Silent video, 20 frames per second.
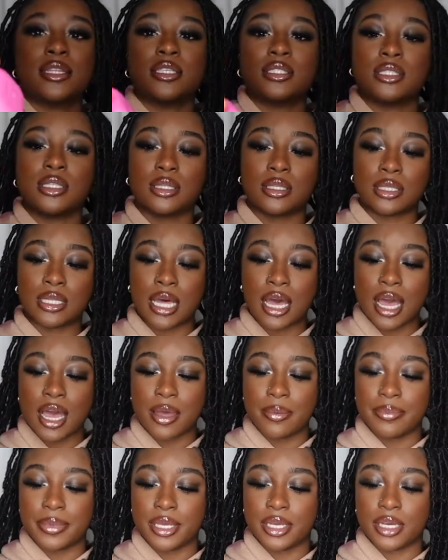this a
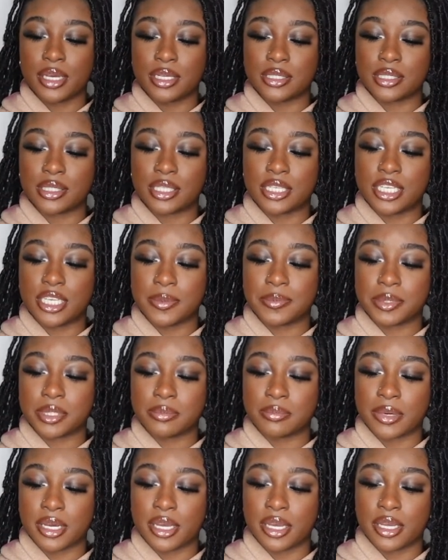lot because it
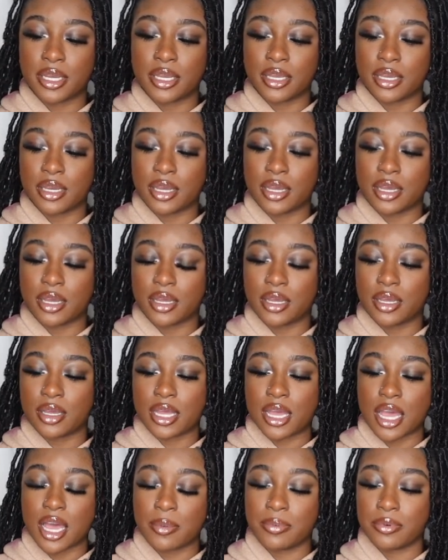keeps my
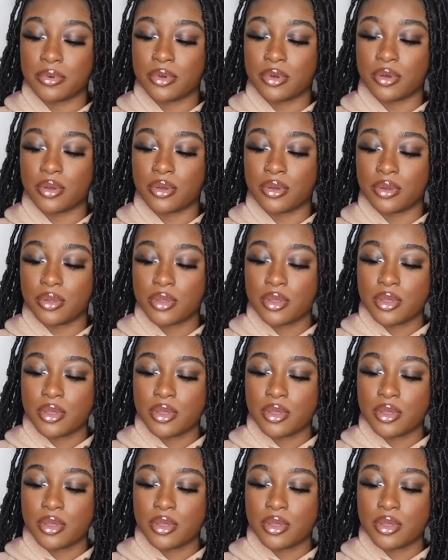AirPods